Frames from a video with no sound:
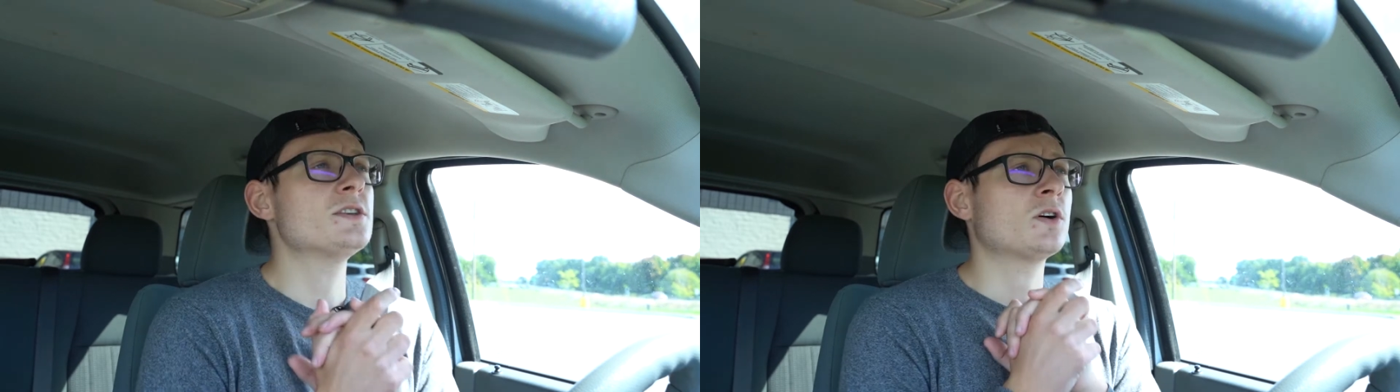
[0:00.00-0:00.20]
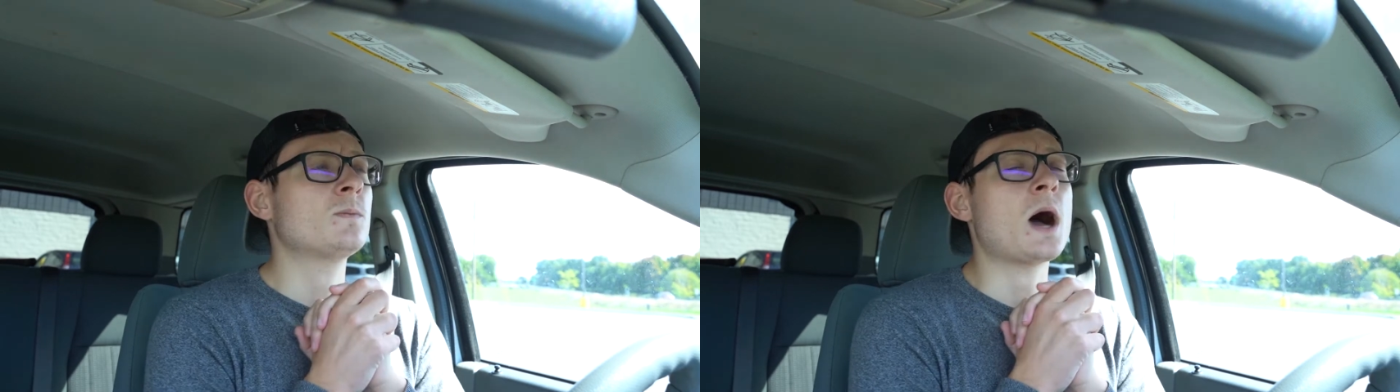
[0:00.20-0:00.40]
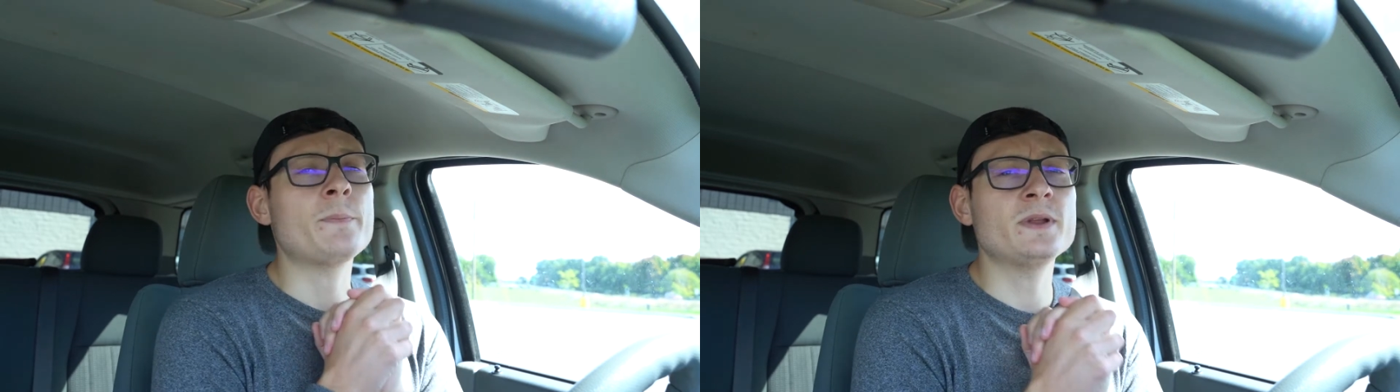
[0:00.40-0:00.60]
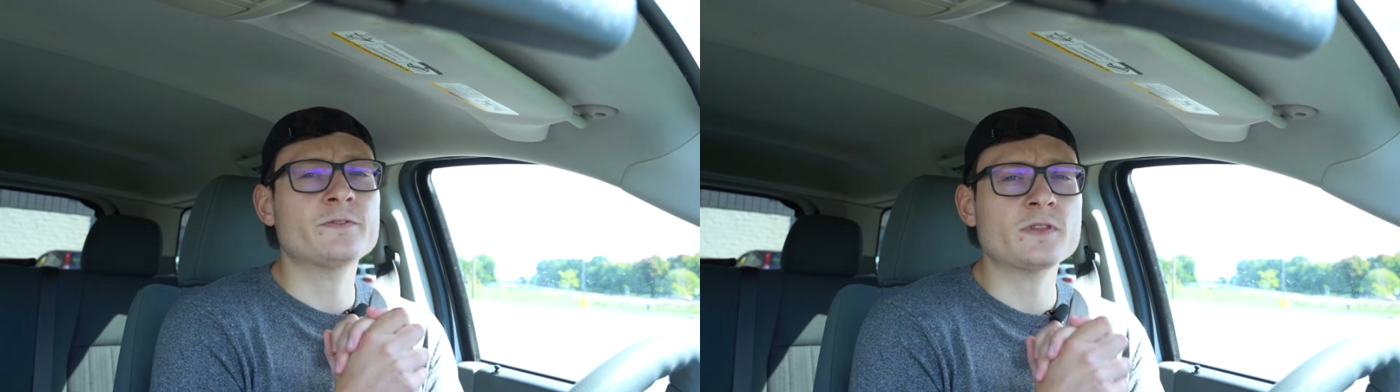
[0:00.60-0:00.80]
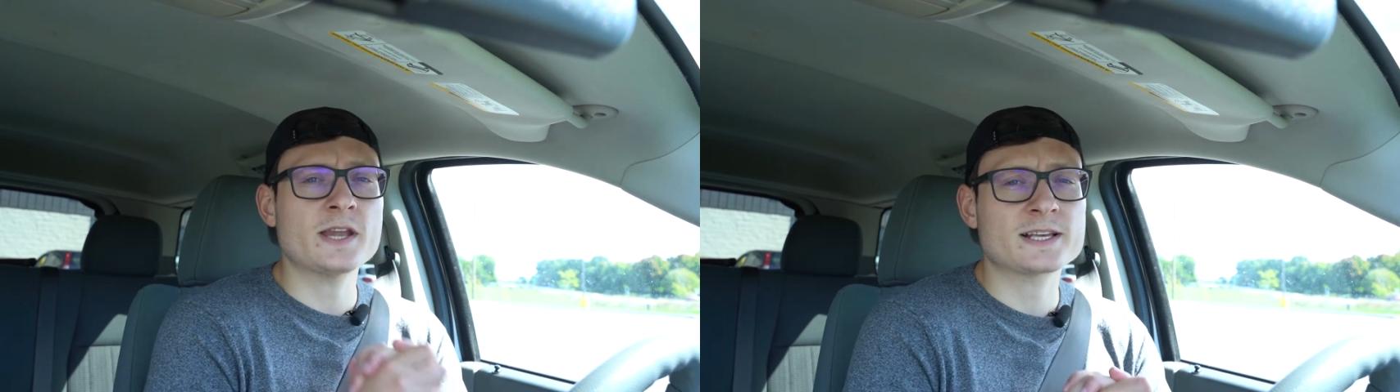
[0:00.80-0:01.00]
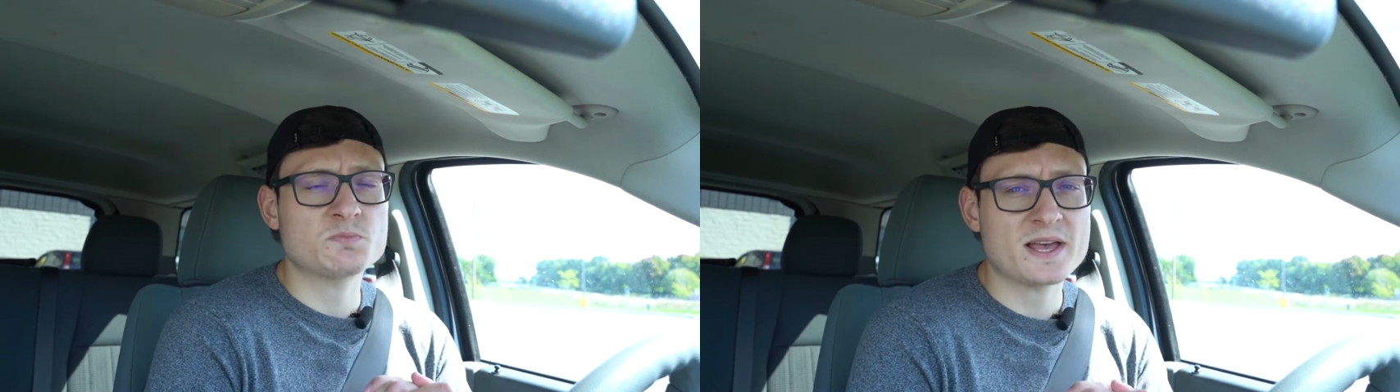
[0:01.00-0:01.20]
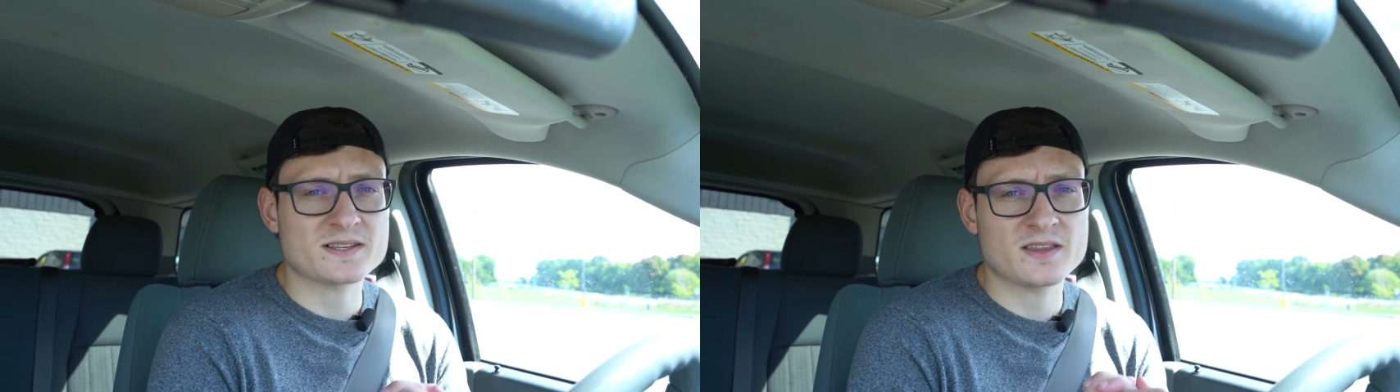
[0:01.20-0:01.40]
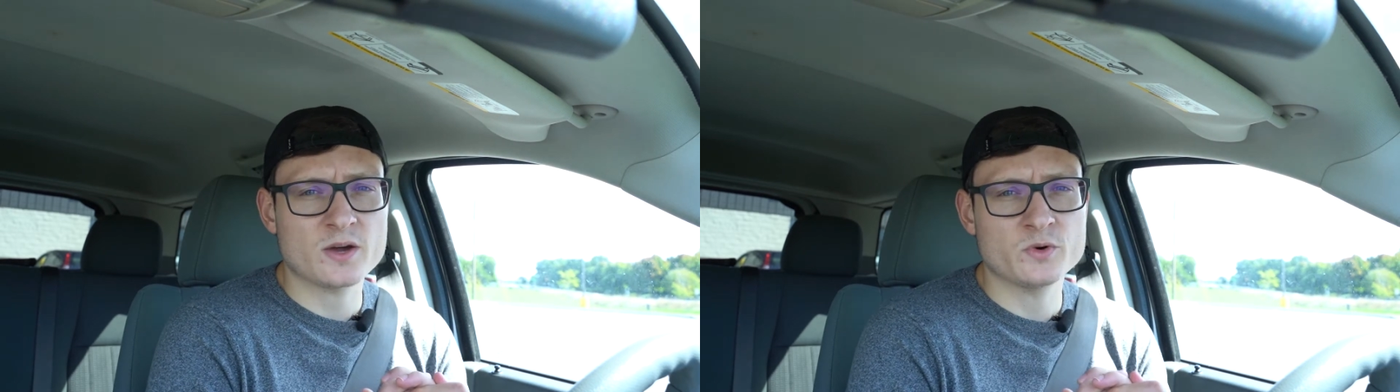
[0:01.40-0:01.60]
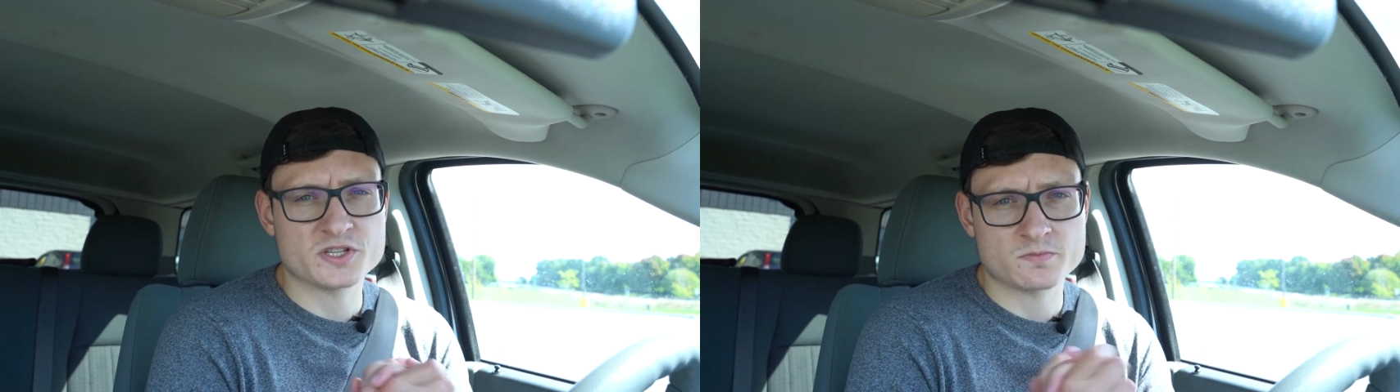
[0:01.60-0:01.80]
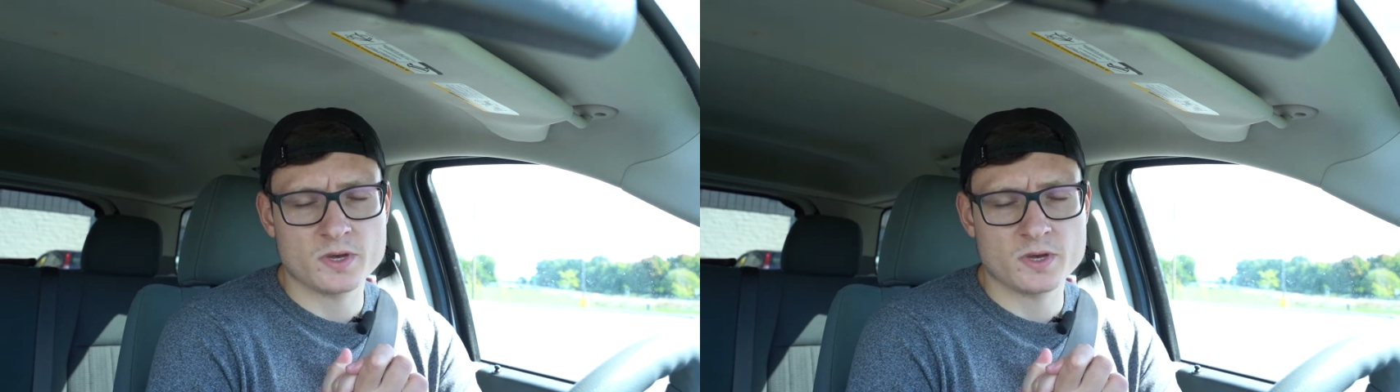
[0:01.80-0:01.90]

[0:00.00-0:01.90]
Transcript: So I'm opting for the next best thing, which is